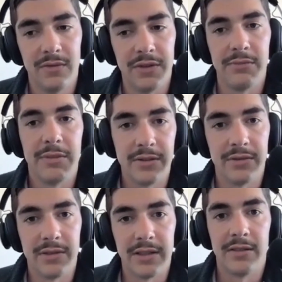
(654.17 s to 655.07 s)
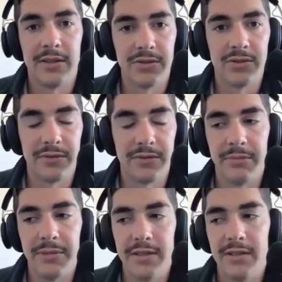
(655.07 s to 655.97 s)
fundamental technological
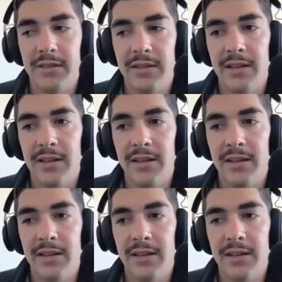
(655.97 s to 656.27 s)
development,